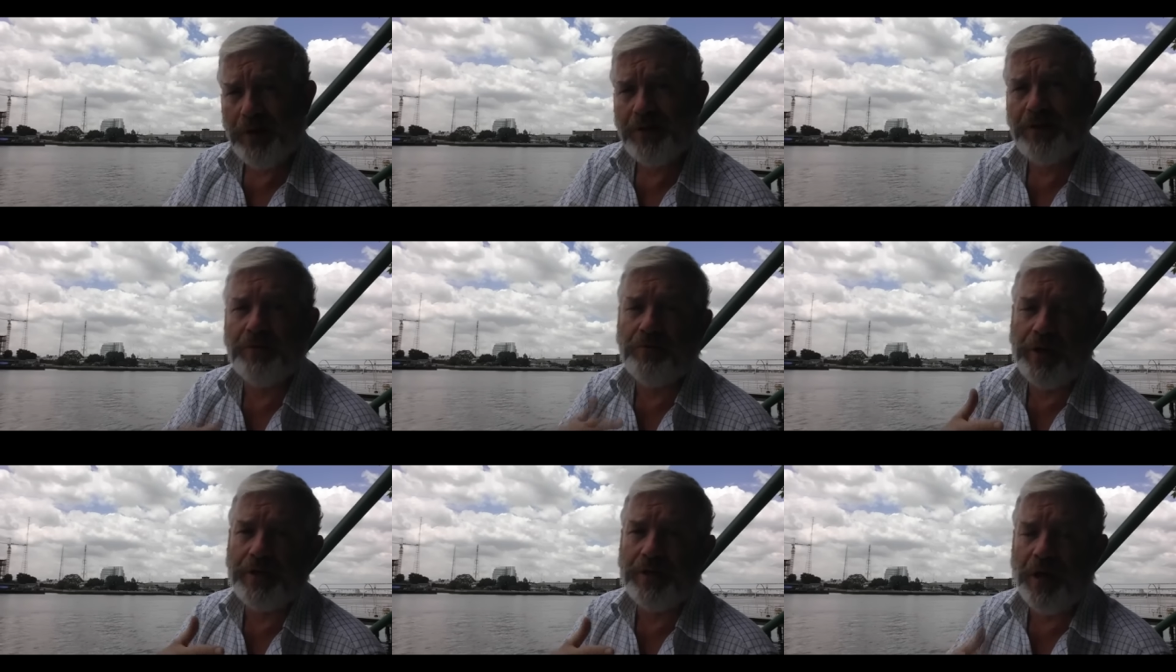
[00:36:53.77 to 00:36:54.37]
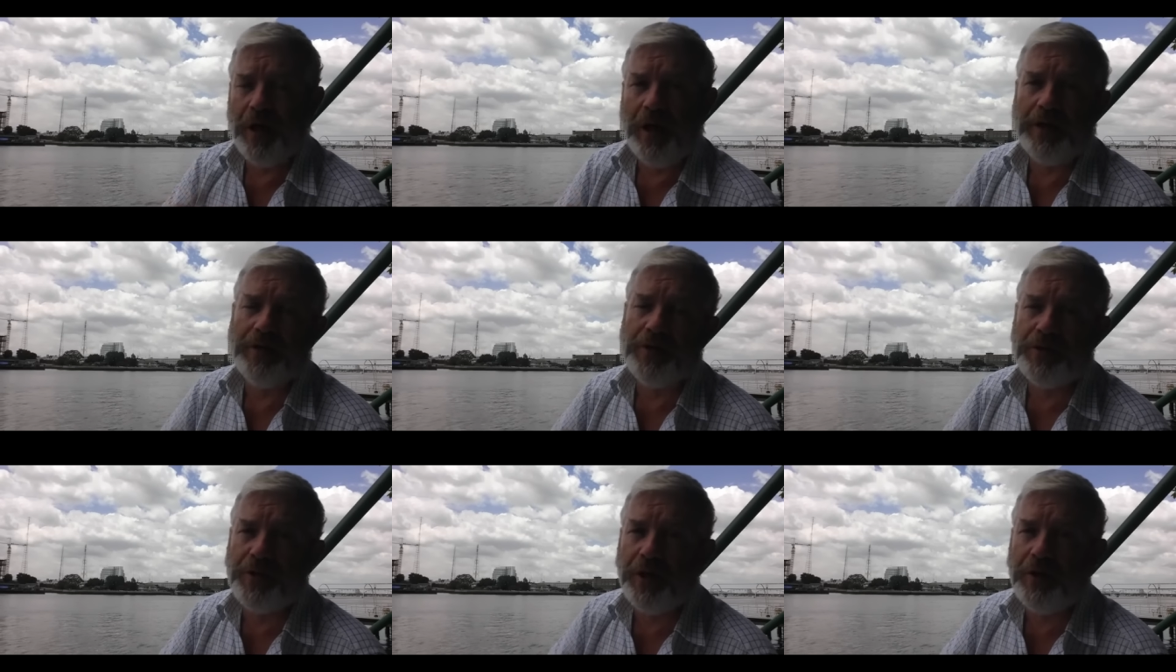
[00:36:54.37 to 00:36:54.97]
That's the reason I like
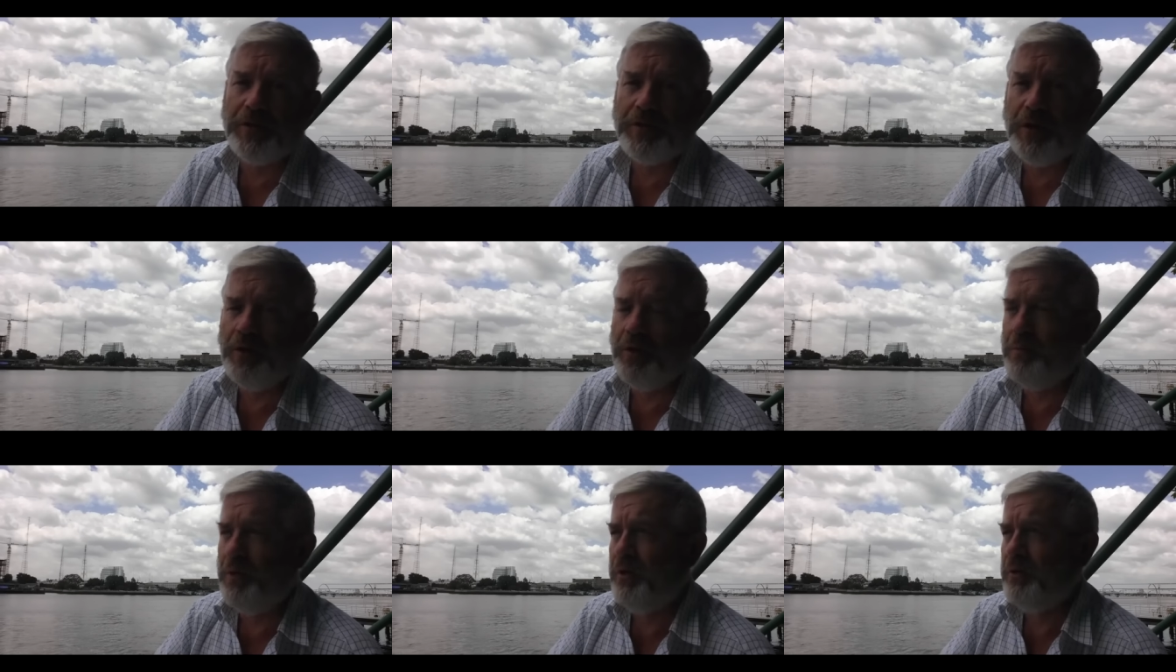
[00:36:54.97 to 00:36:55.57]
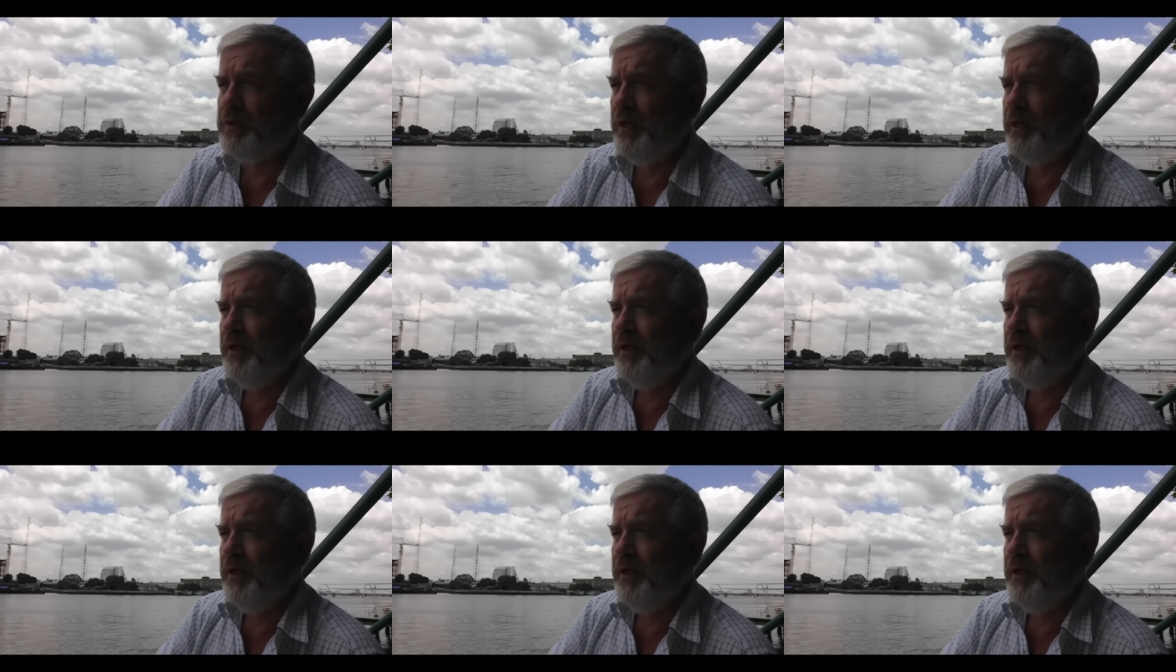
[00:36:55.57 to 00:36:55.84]
to share this on the blog.